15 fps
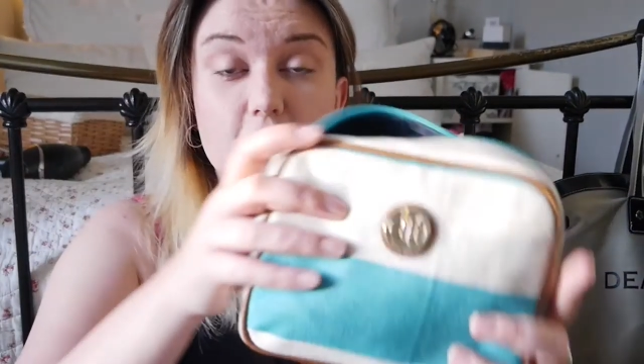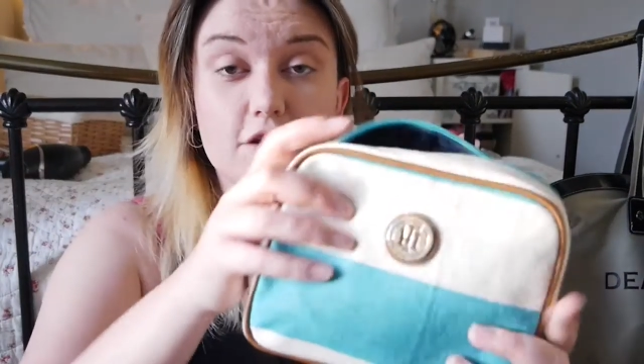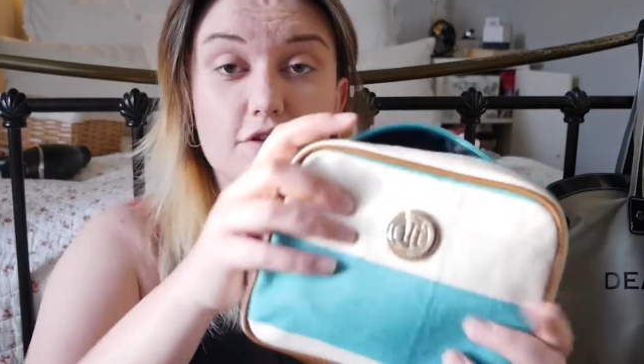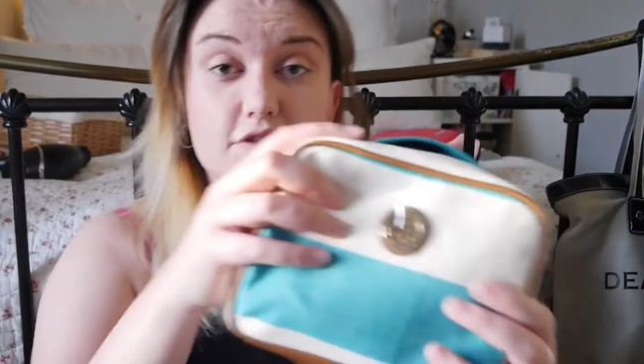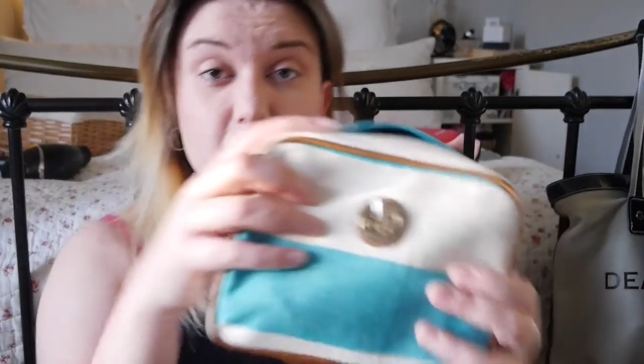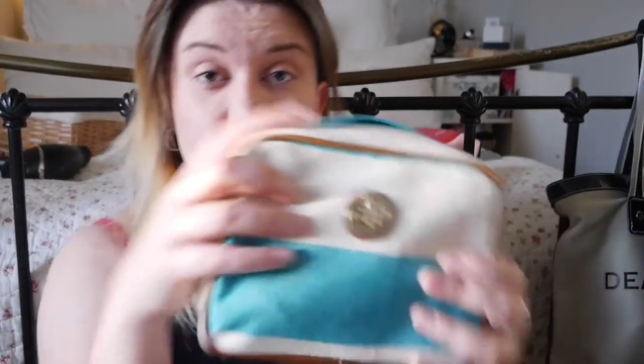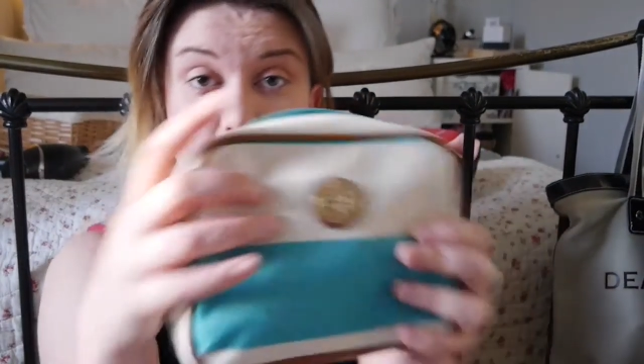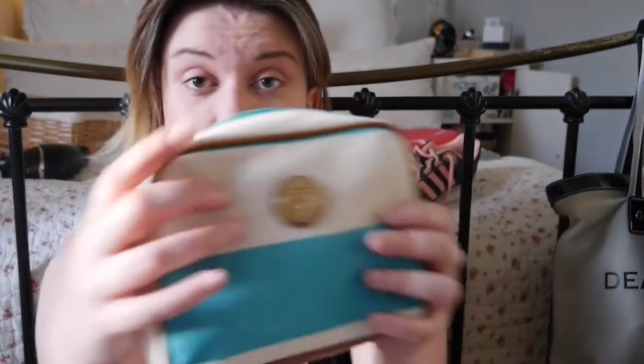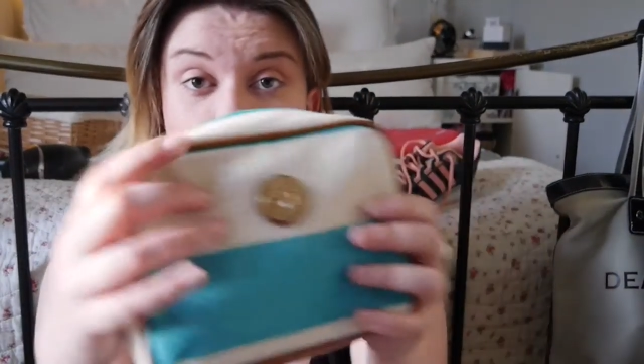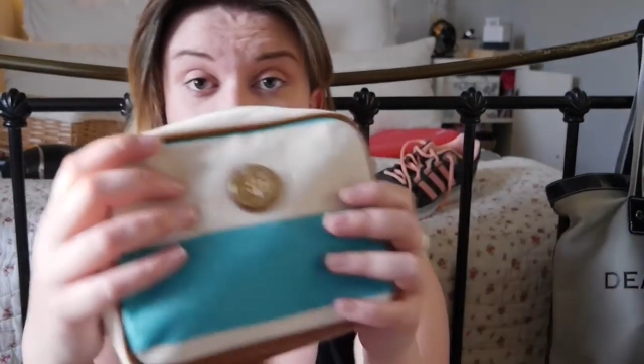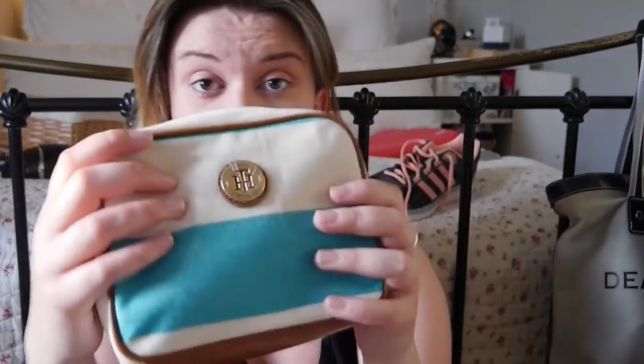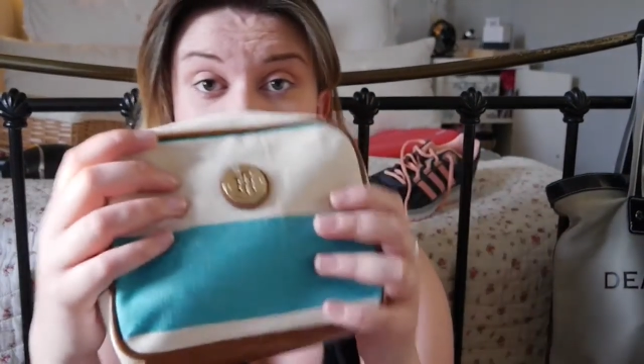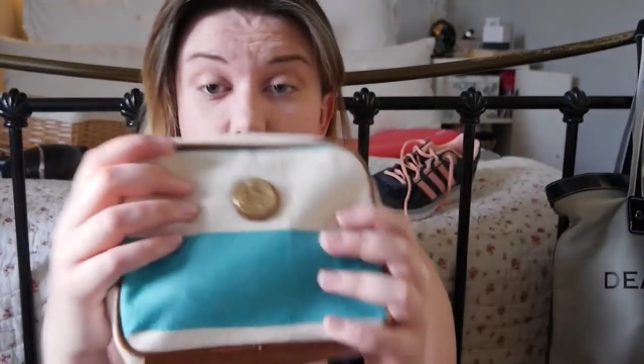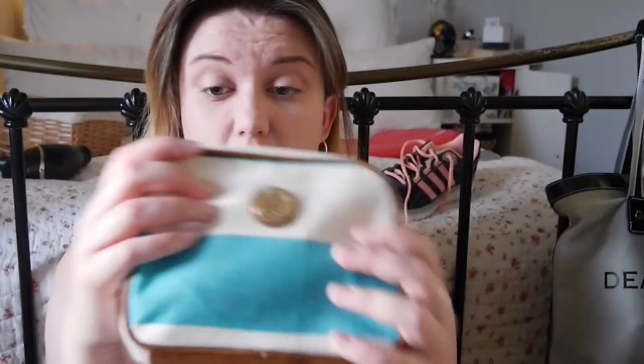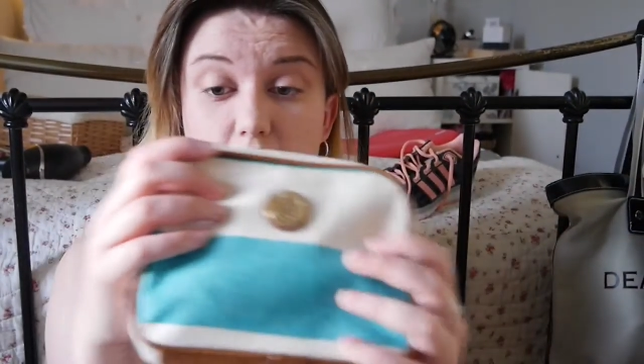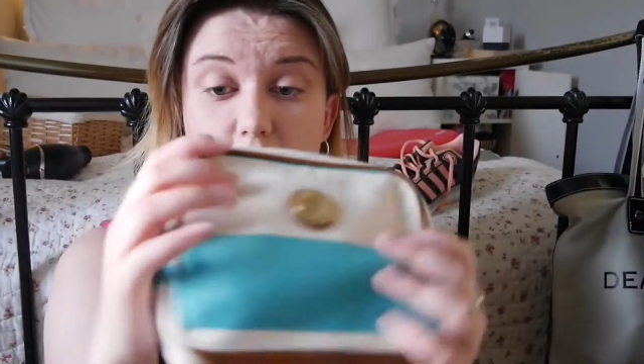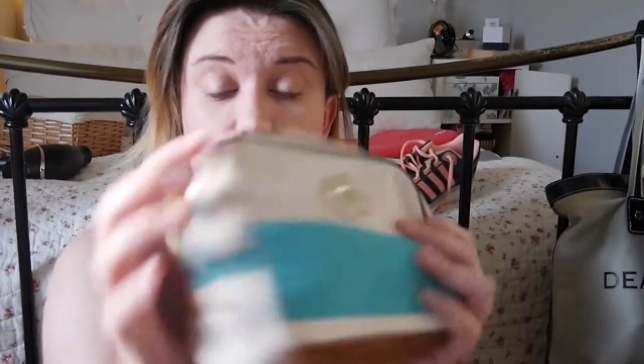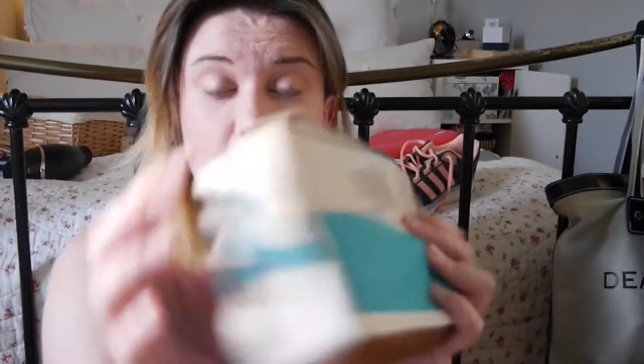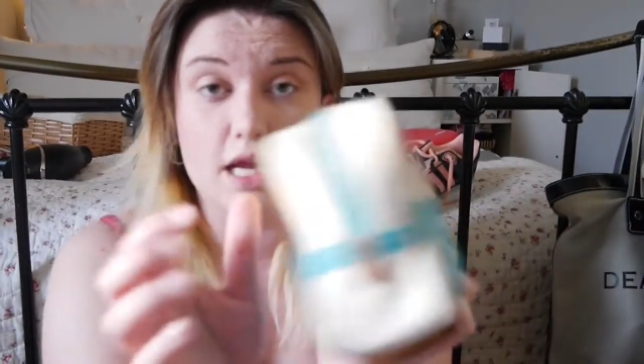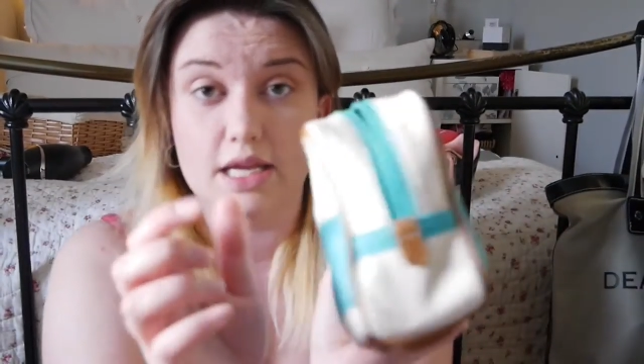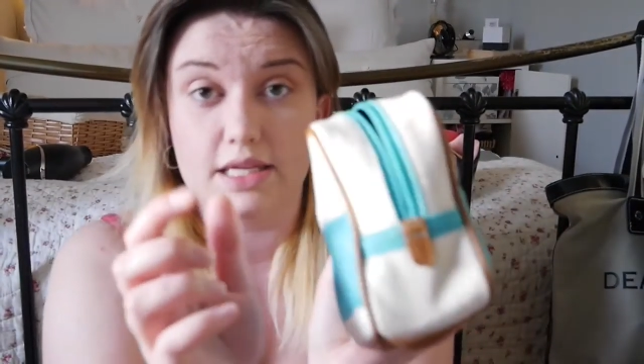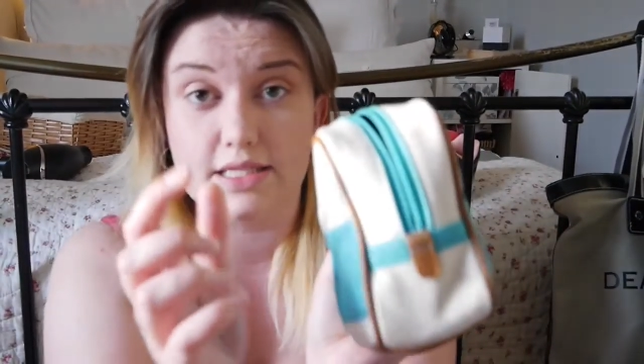cute and
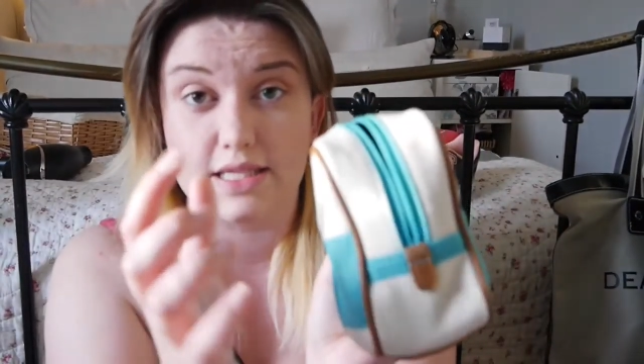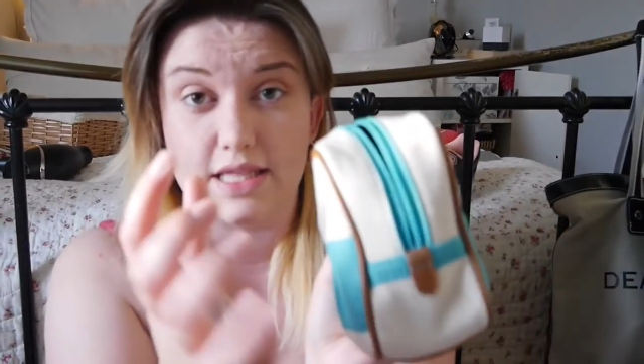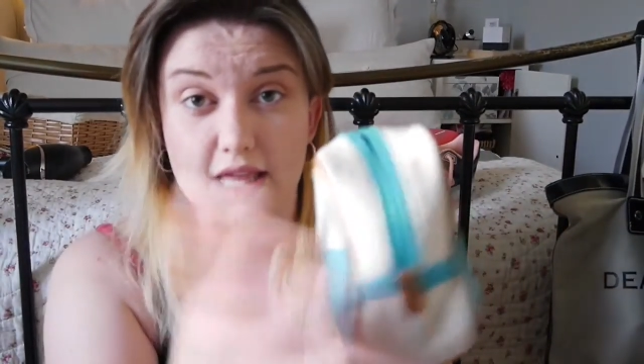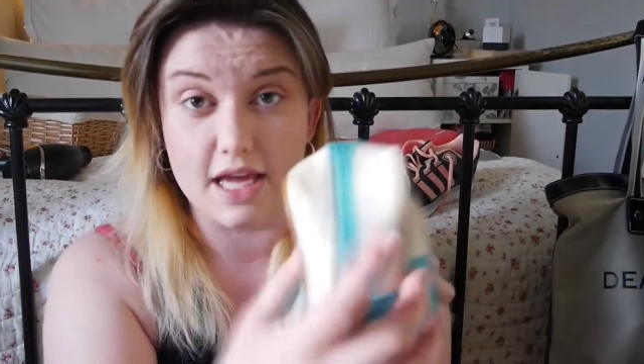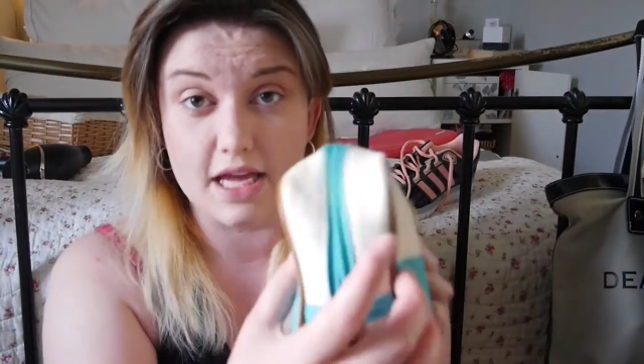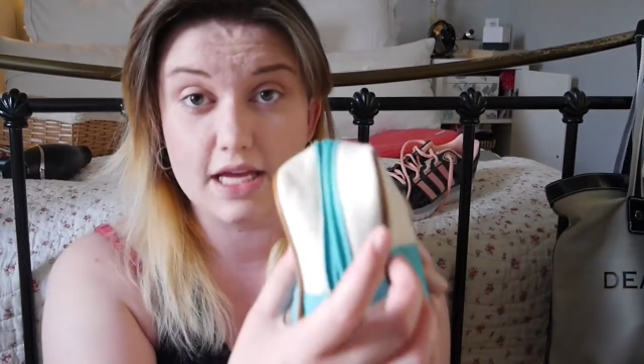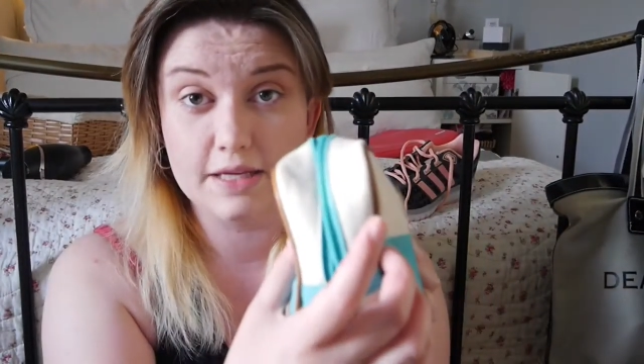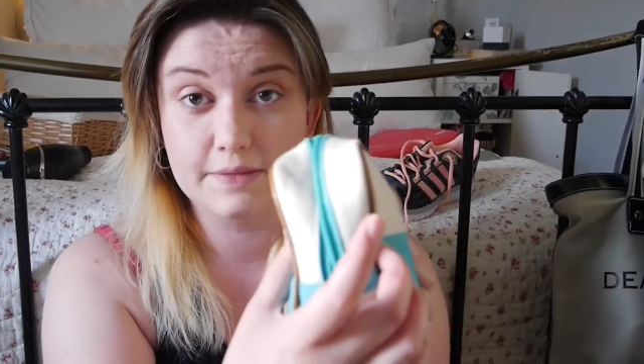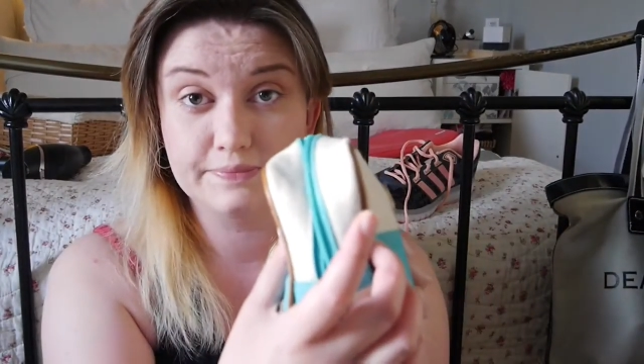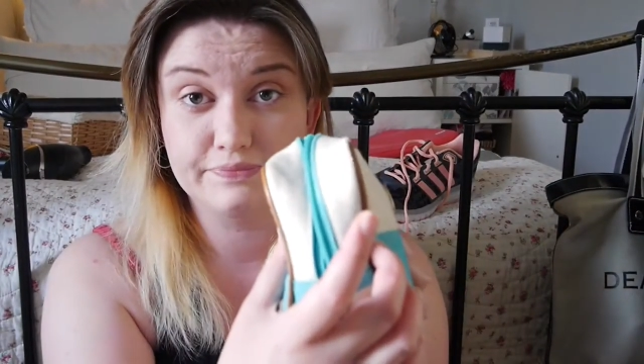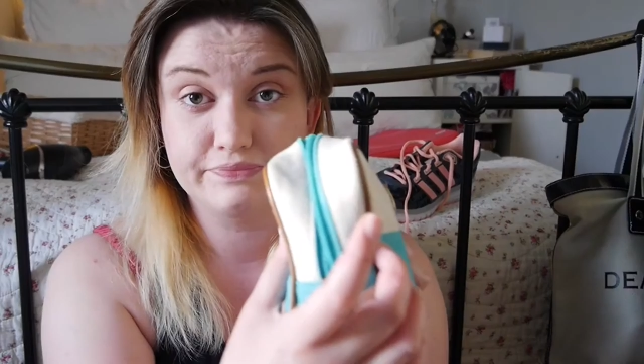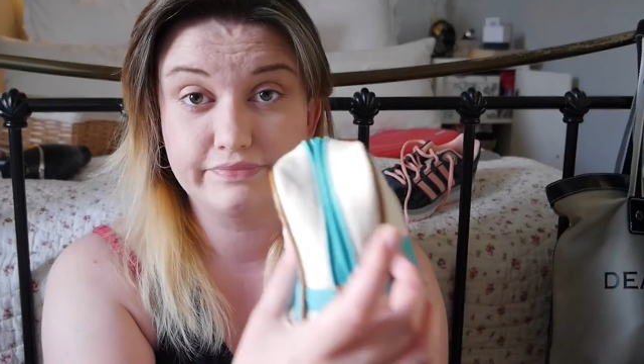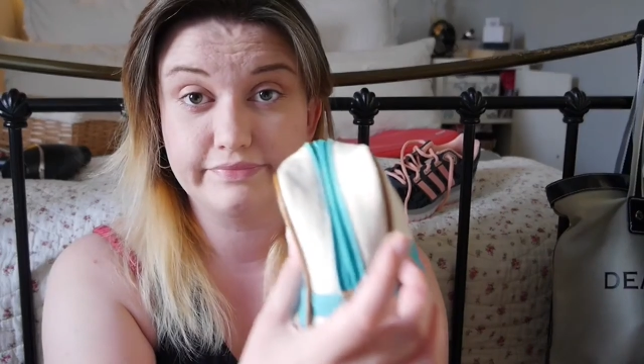it's sick.